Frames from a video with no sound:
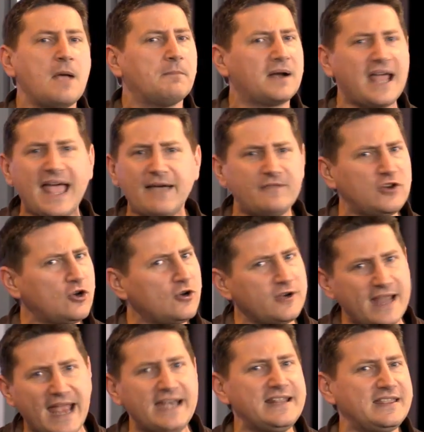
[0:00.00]
But I haven't
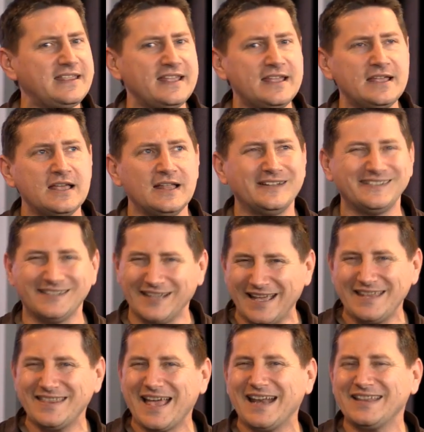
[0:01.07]
heard anything
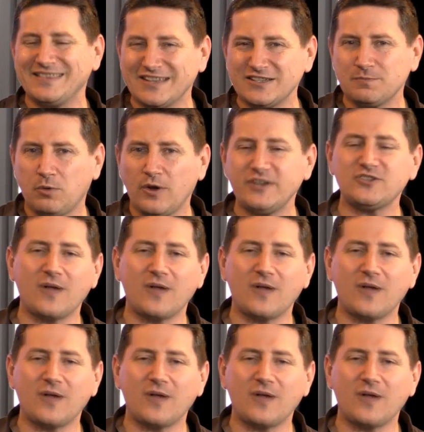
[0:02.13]
like that at this point,